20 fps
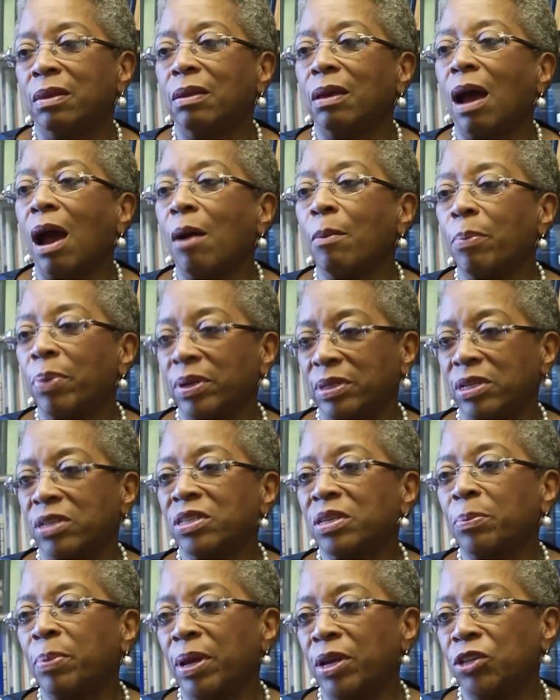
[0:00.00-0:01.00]
our
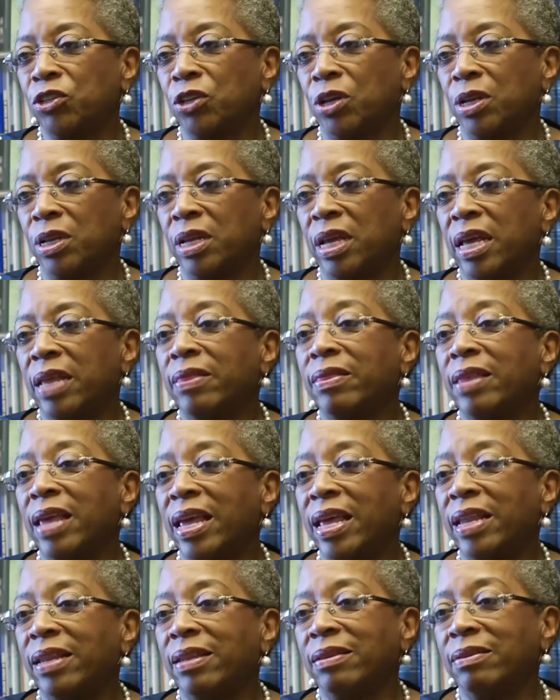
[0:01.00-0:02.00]
participation
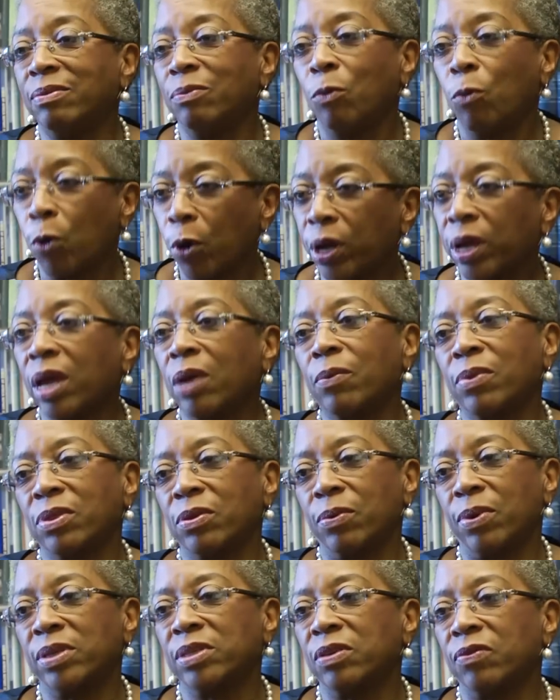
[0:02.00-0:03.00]
in working with the
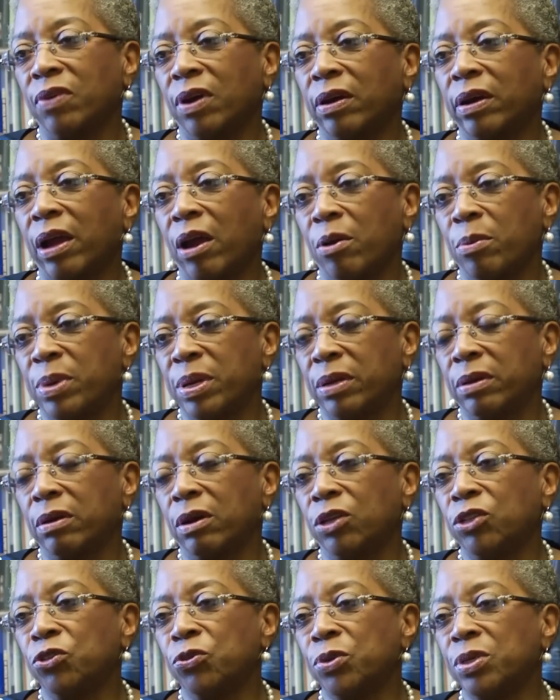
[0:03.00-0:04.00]
rest of our Caribbean
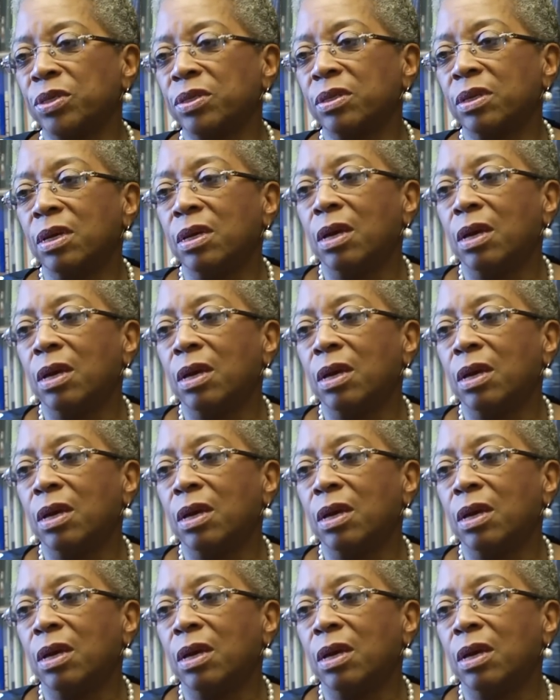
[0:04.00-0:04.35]
countries